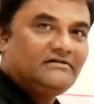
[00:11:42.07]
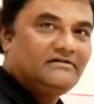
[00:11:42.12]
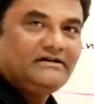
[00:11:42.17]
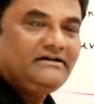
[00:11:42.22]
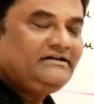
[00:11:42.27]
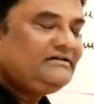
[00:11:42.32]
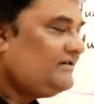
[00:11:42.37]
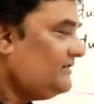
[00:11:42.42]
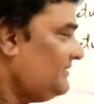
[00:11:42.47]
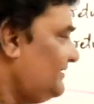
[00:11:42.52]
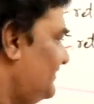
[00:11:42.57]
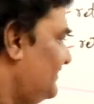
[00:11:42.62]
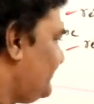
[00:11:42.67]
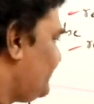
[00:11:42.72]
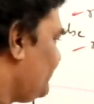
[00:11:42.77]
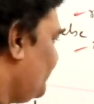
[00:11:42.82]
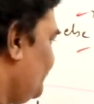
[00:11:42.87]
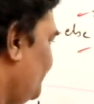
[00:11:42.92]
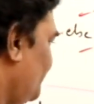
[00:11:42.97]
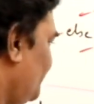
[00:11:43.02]
right?
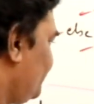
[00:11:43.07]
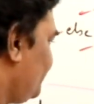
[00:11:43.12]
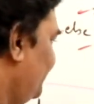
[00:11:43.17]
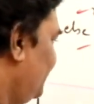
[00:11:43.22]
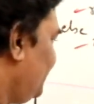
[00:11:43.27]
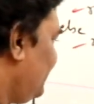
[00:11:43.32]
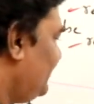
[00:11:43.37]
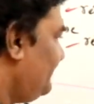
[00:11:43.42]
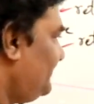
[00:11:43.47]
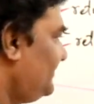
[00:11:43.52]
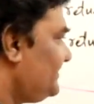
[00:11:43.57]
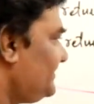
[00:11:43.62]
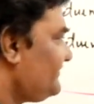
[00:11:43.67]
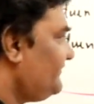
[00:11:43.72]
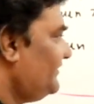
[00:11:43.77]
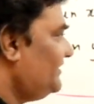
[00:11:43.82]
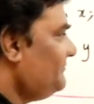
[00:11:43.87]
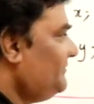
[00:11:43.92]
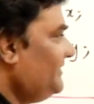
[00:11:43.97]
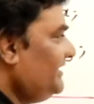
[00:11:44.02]
So those
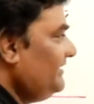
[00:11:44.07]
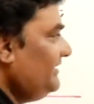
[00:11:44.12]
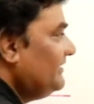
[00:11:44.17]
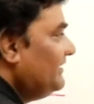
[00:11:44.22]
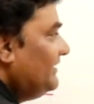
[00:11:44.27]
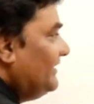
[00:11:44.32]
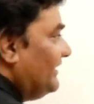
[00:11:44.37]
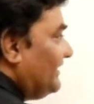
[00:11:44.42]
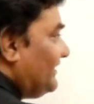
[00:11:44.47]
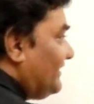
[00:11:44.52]
variables will be